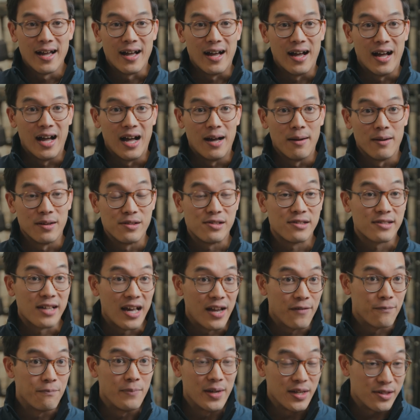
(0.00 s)
uh,
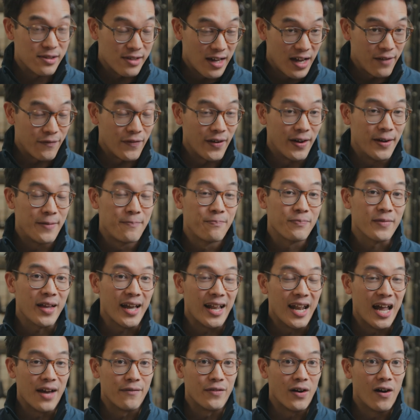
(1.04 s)
safe, be safer,
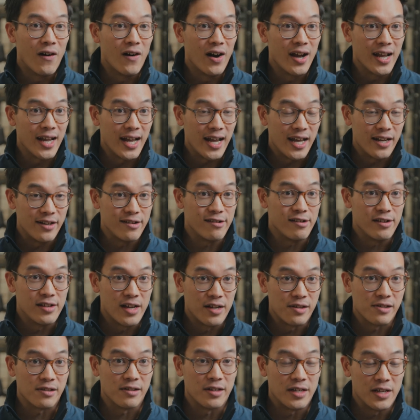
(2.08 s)
and have a high energy
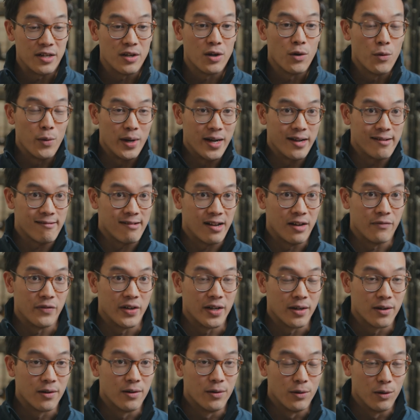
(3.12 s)
density when
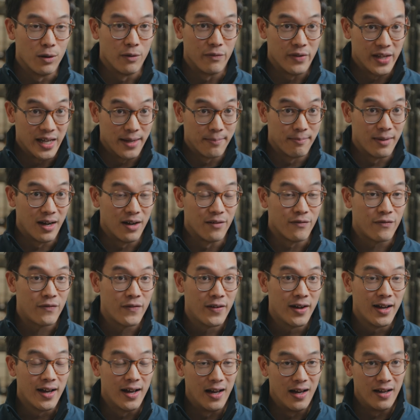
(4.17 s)
achieving all of the above
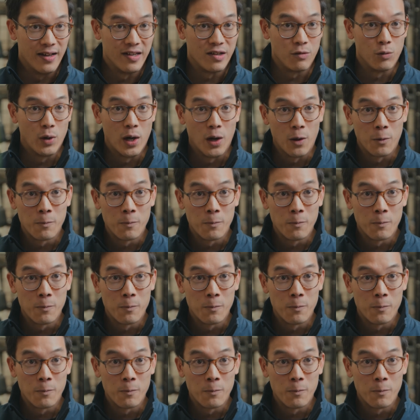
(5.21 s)
uh, as